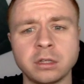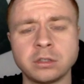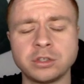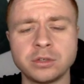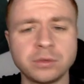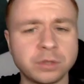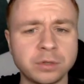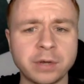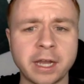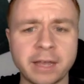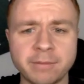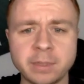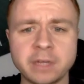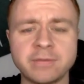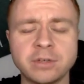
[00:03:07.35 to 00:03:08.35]
two two and a
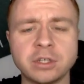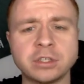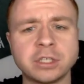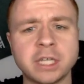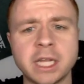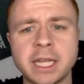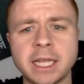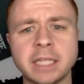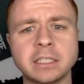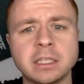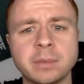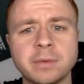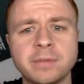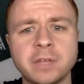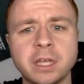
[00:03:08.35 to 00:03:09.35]
half minute version, and then
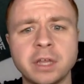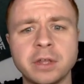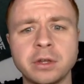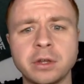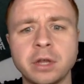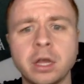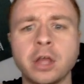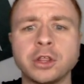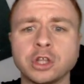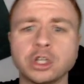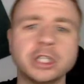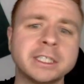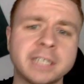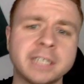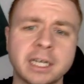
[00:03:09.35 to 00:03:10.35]
some of the other
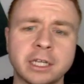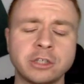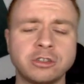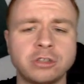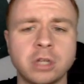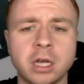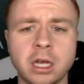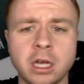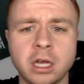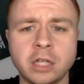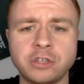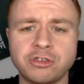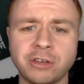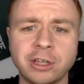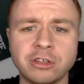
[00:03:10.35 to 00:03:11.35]
thirty second uh,
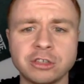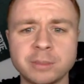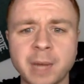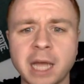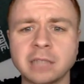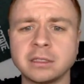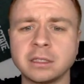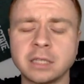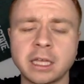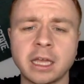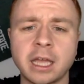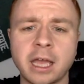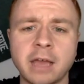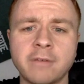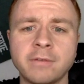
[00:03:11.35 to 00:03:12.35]
trailer spots that they
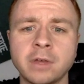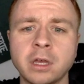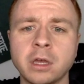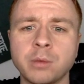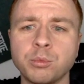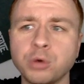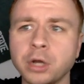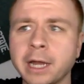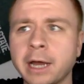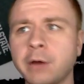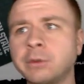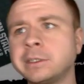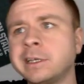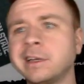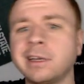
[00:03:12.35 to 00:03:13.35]
have put
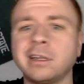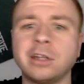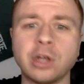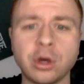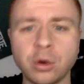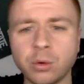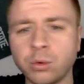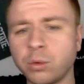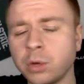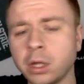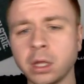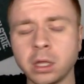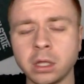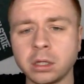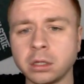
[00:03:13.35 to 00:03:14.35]
out. No,
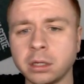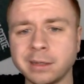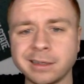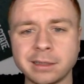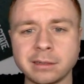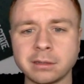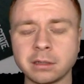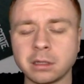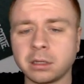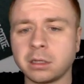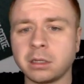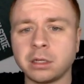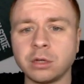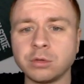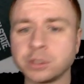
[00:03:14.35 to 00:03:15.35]
uh,
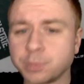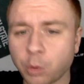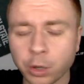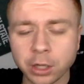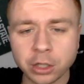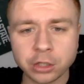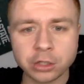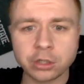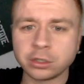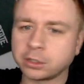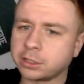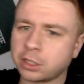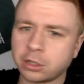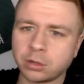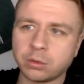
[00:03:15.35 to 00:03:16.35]
no spoilers,
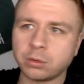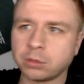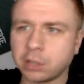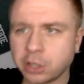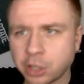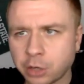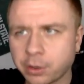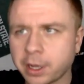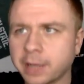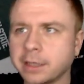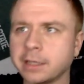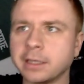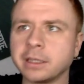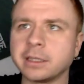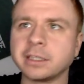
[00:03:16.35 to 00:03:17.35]
no no
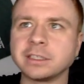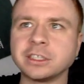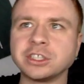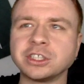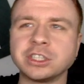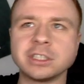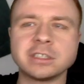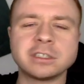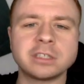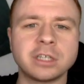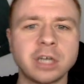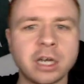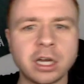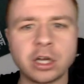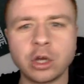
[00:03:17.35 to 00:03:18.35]
nothing. This is just
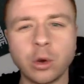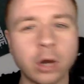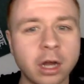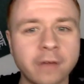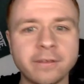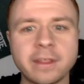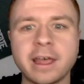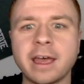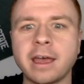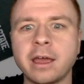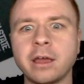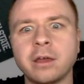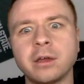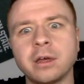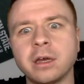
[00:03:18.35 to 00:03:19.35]
uh, going off of
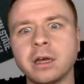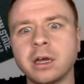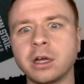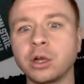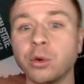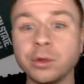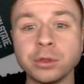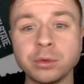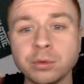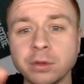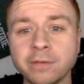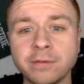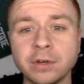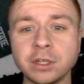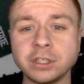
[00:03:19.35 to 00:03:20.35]
that. Uh, going through the
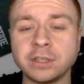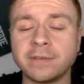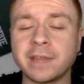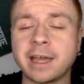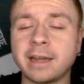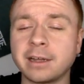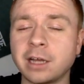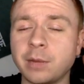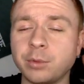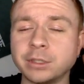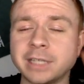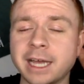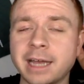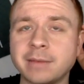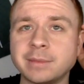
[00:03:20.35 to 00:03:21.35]
footage of that a couple
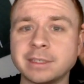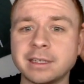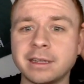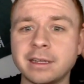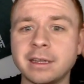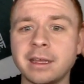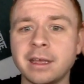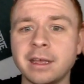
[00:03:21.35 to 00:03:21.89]
times and